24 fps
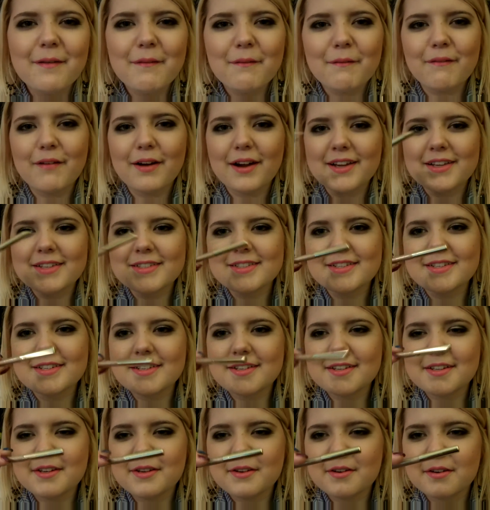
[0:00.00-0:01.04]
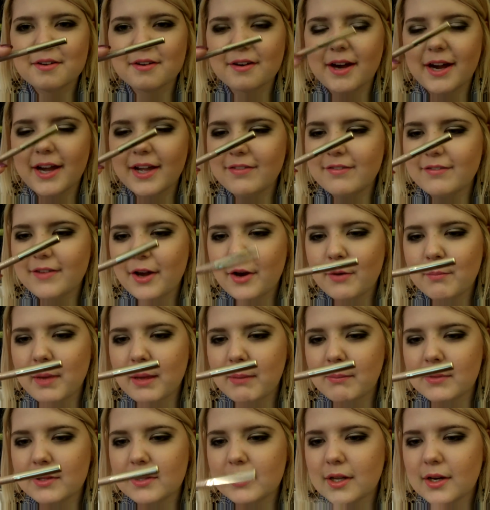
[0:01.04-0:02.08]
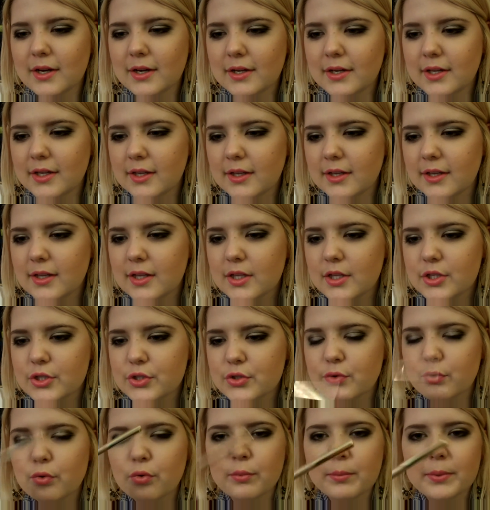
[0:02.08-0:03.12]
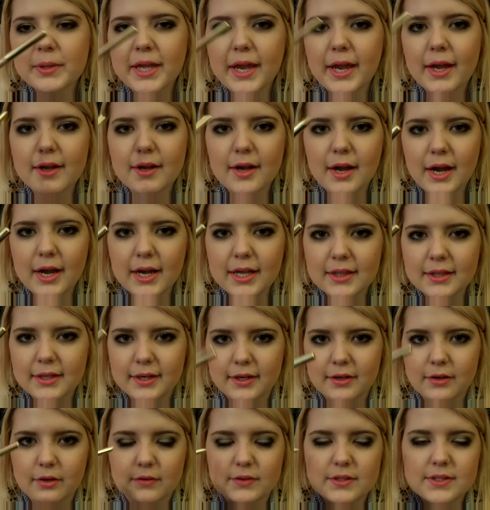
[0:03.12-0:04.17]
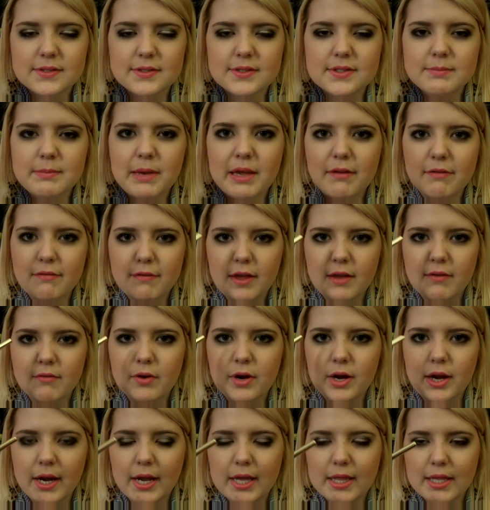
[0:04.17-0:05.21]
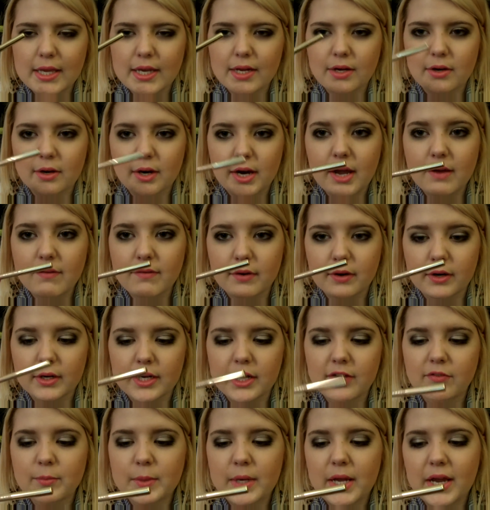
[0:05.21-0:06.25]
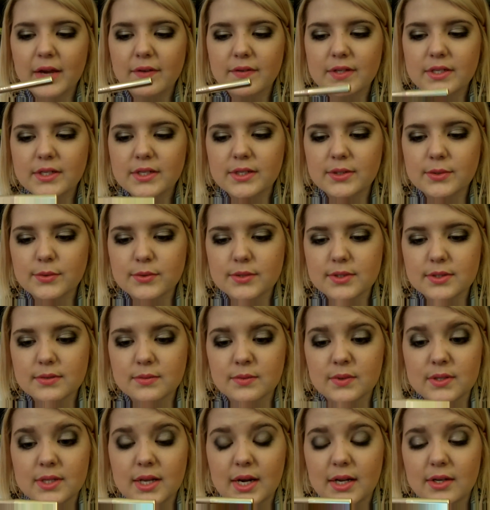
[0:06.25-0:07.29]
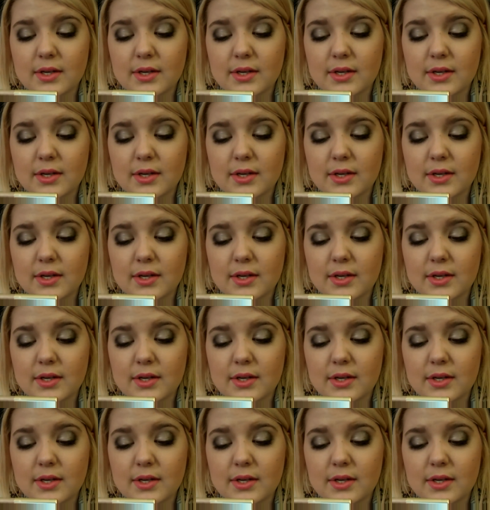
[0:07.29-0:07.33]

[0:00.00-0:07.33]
Why is it in here? I found my Milani True Black Eyeliner. This is my favorite eyeliner ever, and I've been having to use this one that